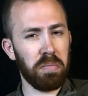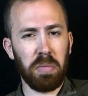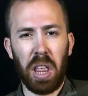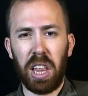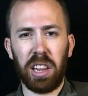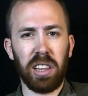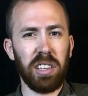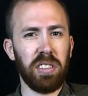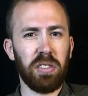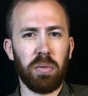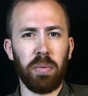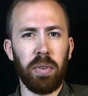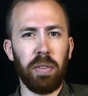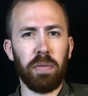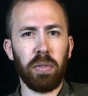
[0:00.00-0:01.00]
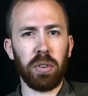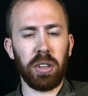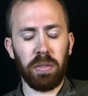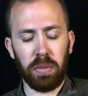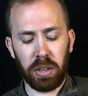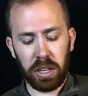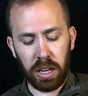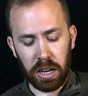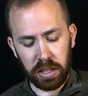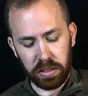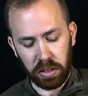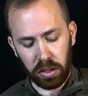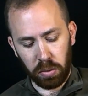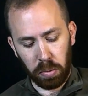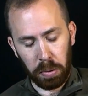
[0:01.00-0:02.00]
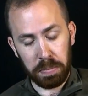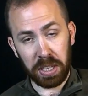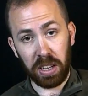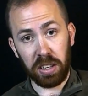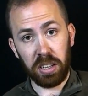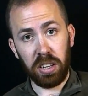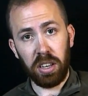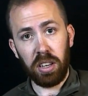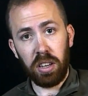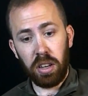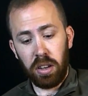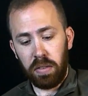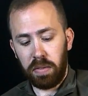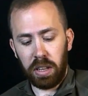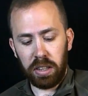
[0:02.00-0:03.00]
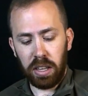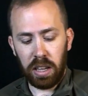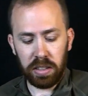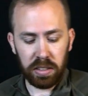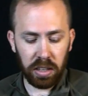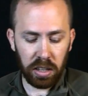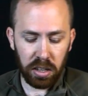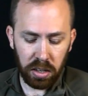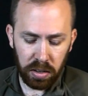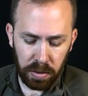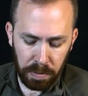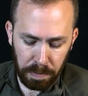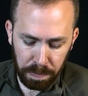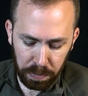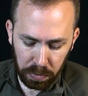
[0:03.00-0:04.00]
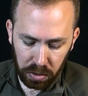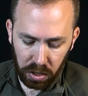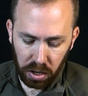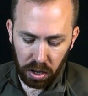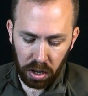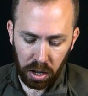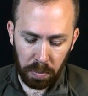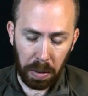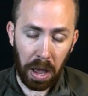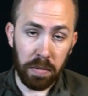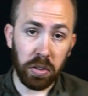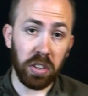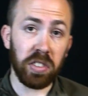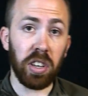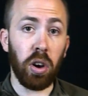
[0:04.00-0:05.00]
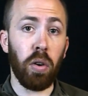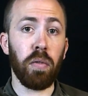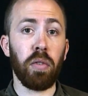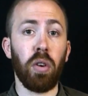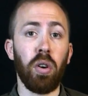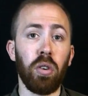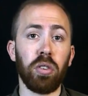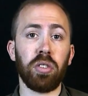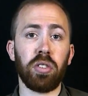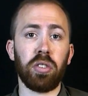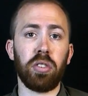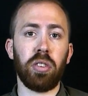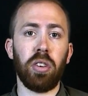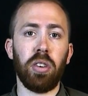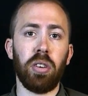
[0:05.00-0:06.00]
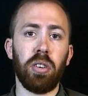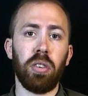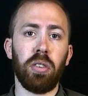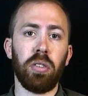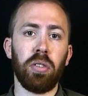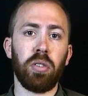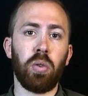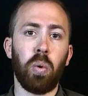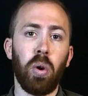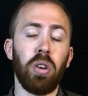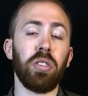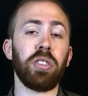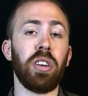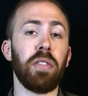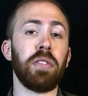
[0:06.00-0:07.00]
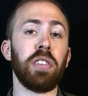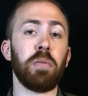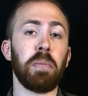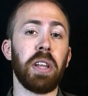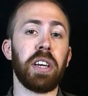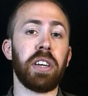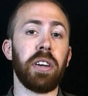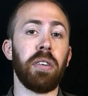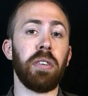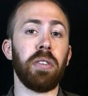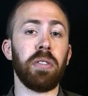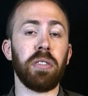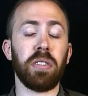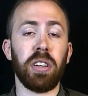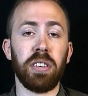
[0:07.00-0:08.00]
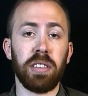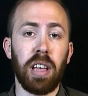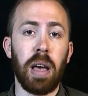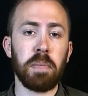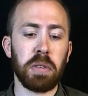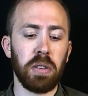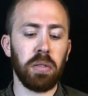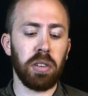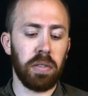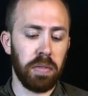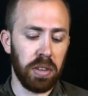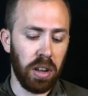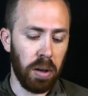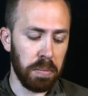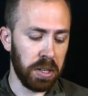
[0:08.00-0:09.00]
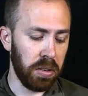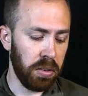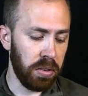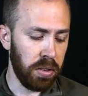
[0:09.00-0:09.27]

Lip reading: at least 3-4 different kinds on their website. Fantastic. I have to say overall the quality of this plate carrier is absolutely phenomenal.